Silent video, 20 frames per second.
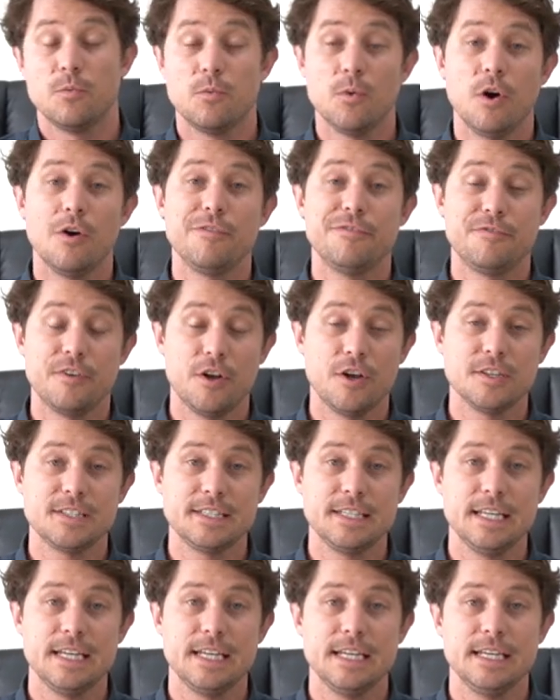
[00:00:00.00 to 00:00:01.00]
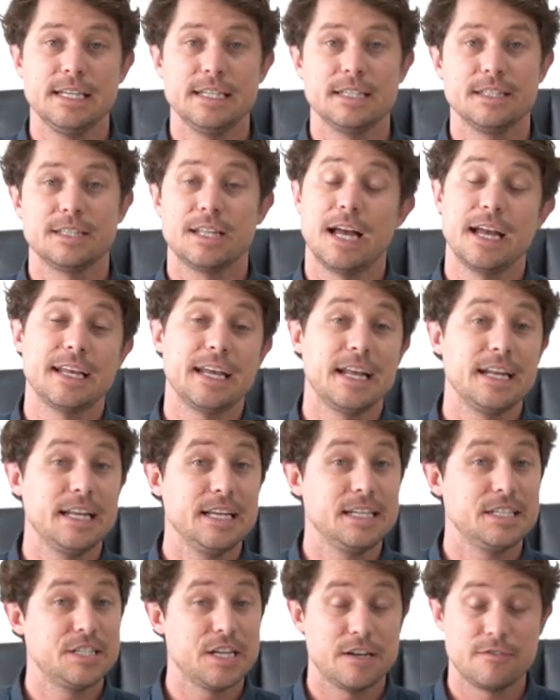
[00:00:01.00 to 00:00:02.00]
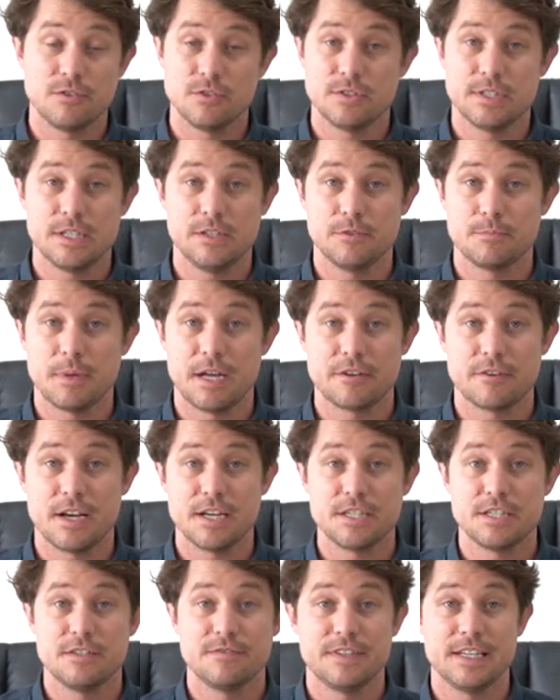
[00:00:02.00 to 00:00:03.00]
Well, firstly, like any general skilled migration